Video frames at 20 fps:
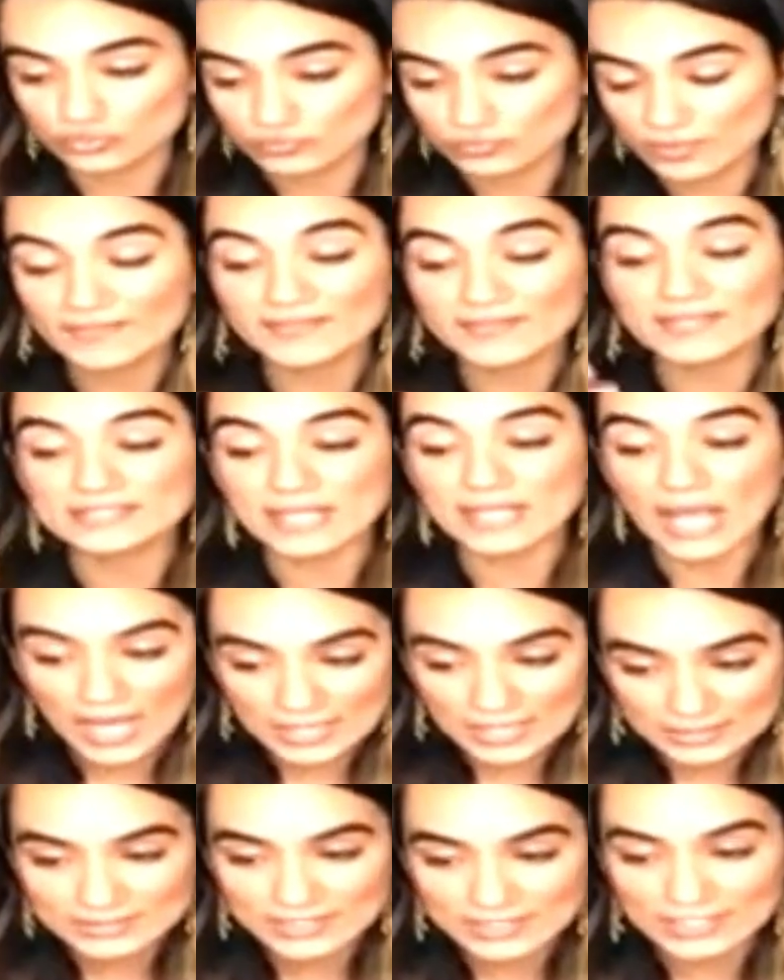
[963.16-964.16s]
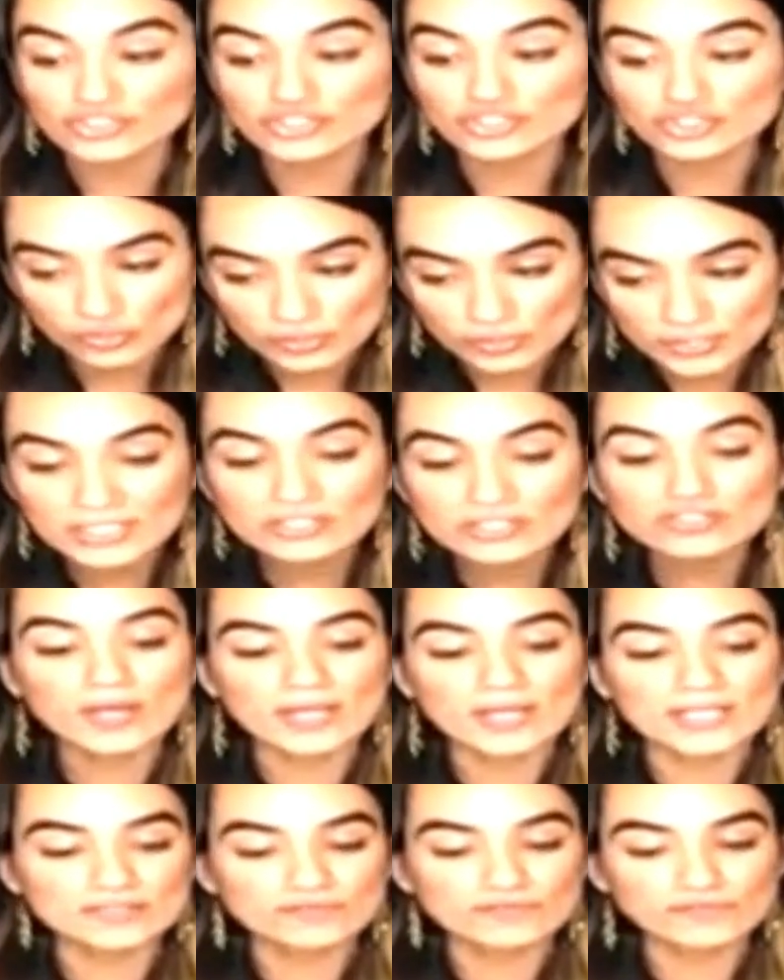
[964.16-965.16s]
rather he's asking, should he
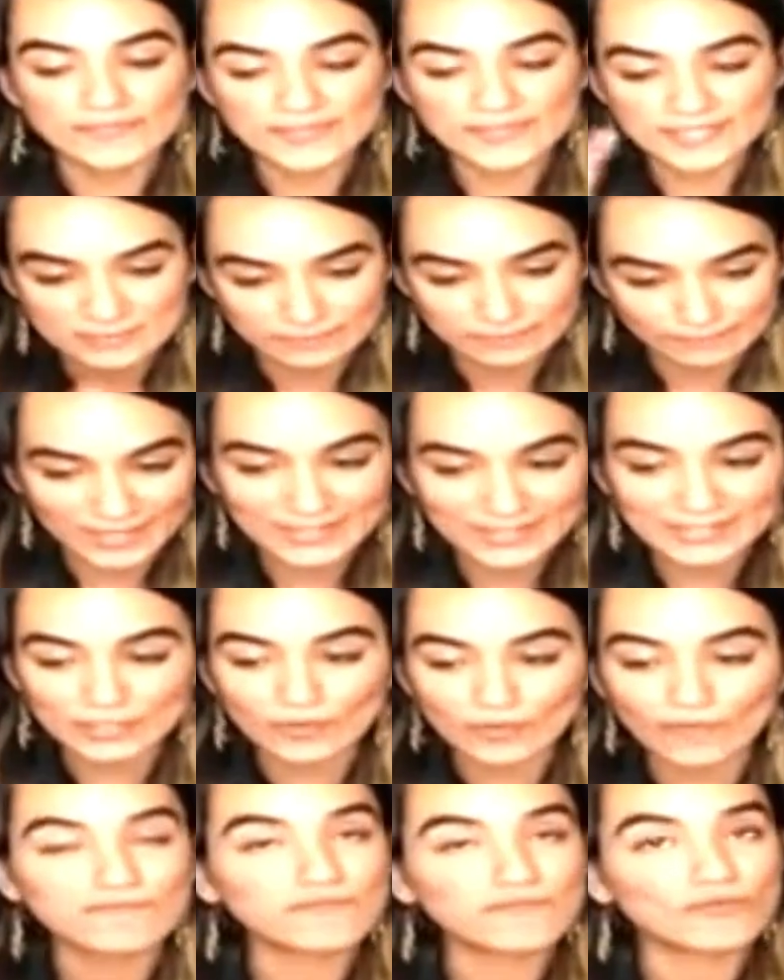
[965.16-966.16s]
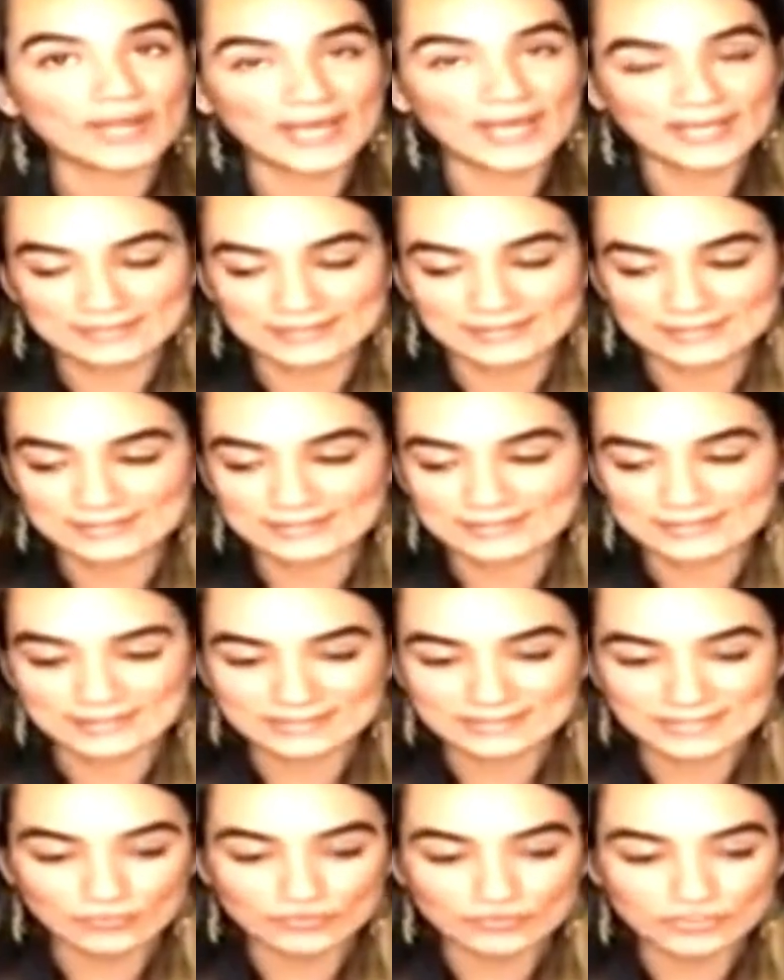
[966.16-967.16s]
transfer this money of
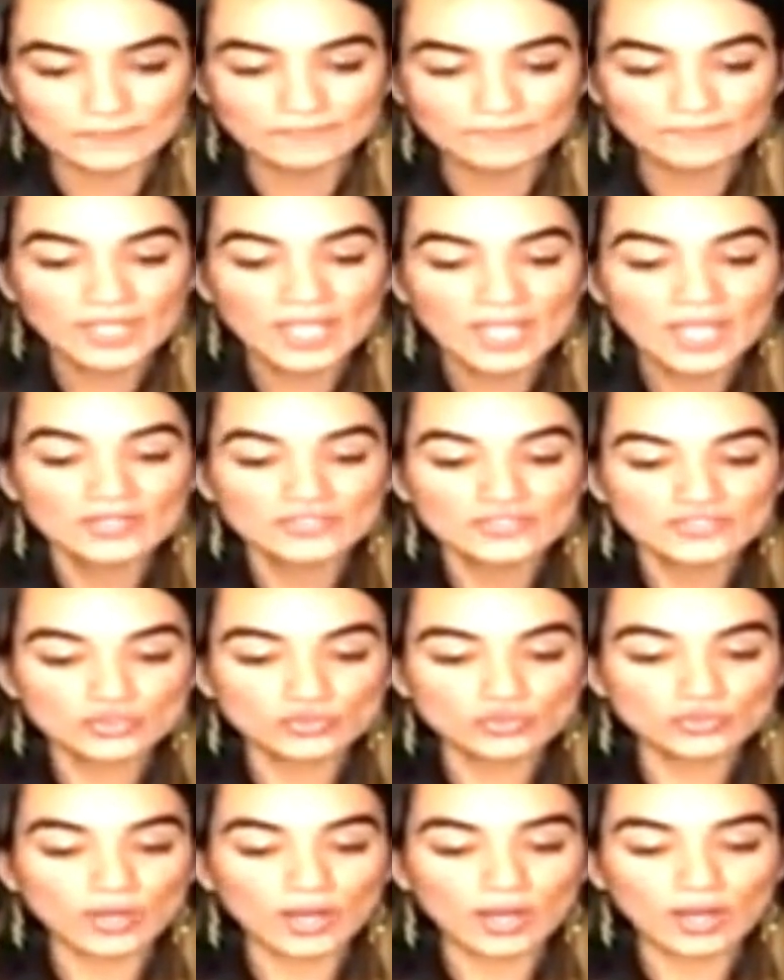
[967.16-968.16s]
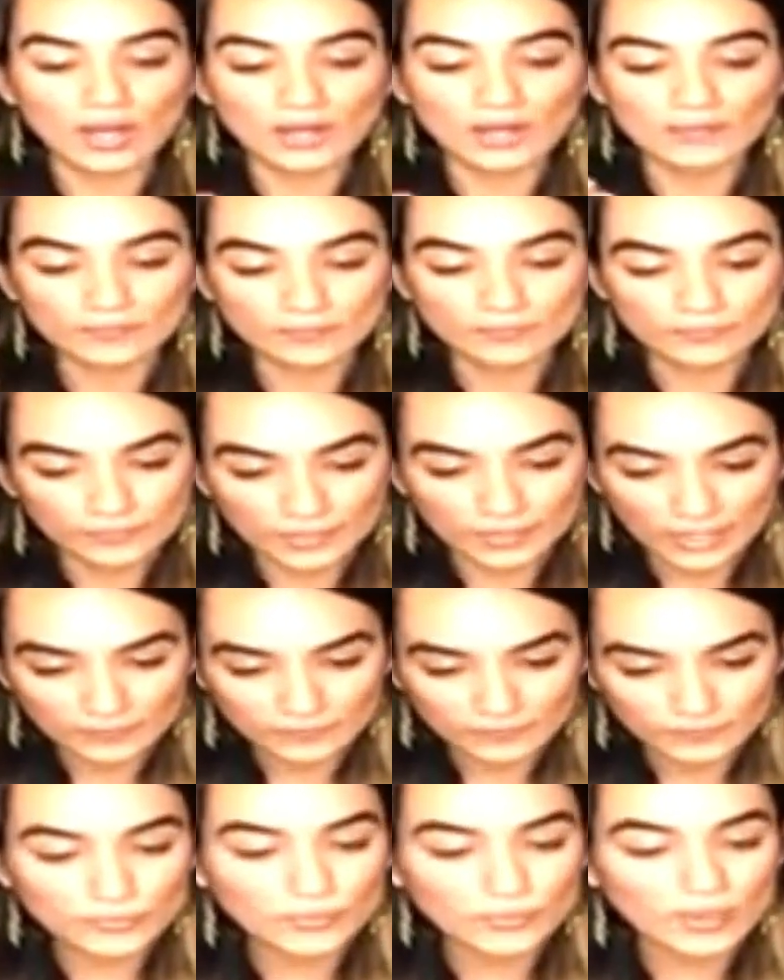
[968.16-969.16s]
4,66,000 to a
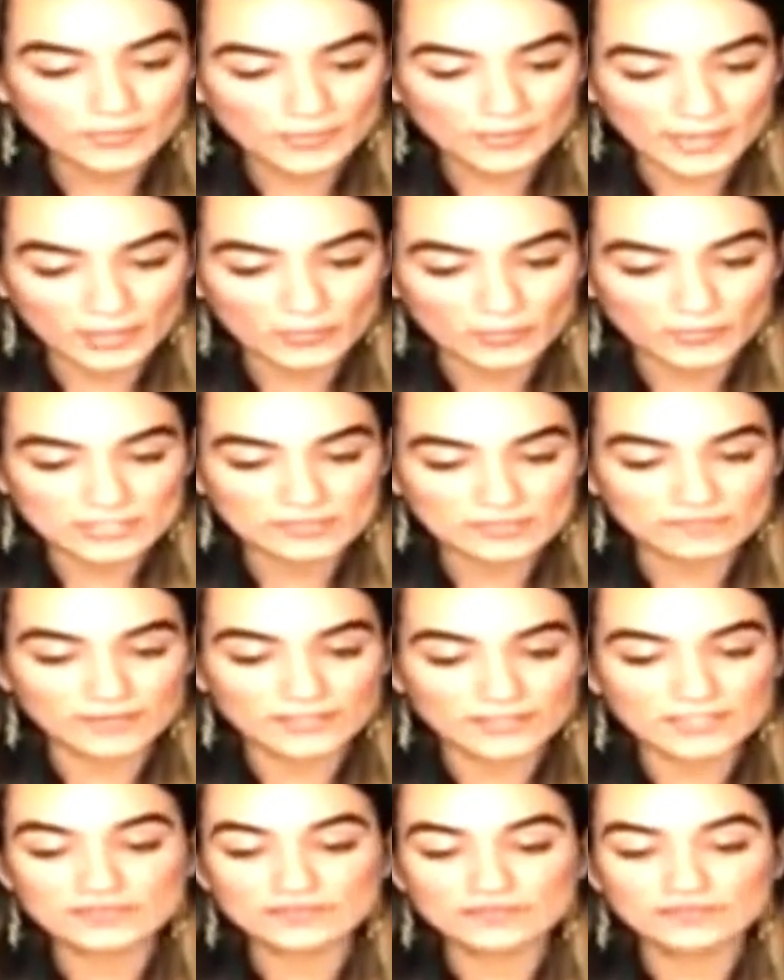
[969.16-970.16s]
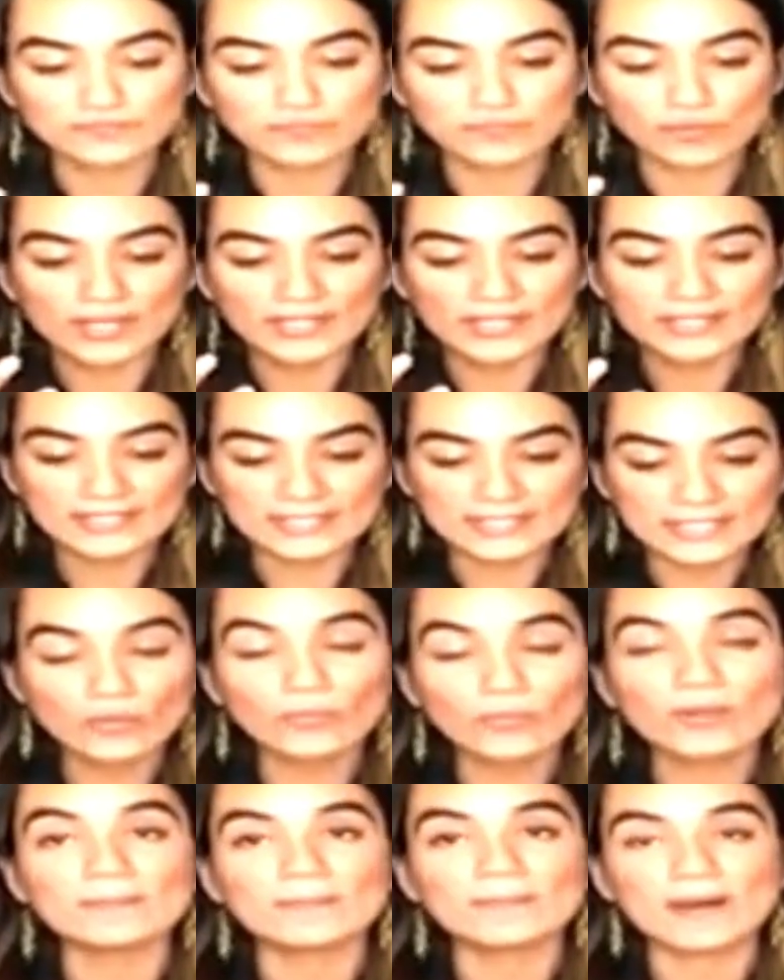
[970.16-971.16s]
few other equity funds in
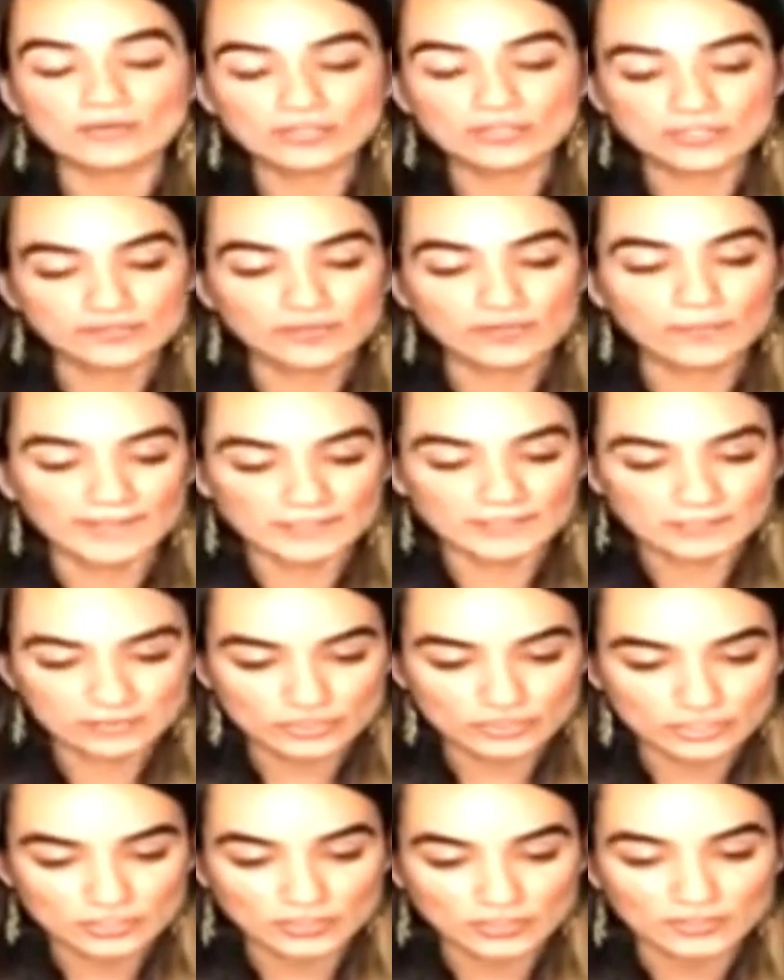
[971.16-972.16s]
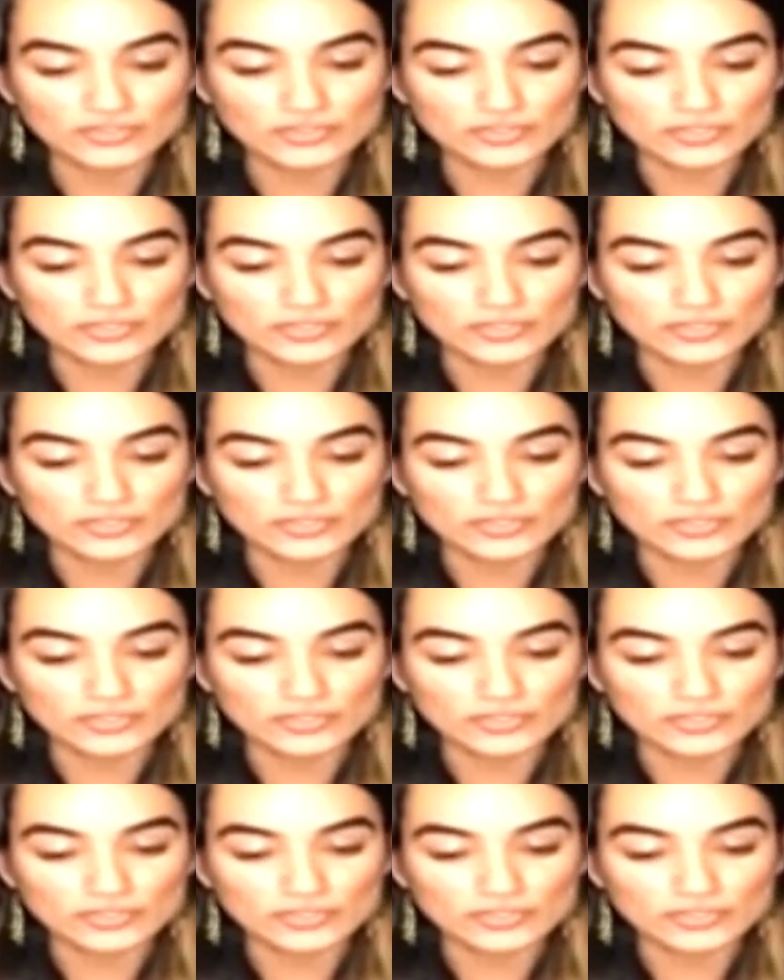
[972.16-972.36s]
equal amounts for better returns.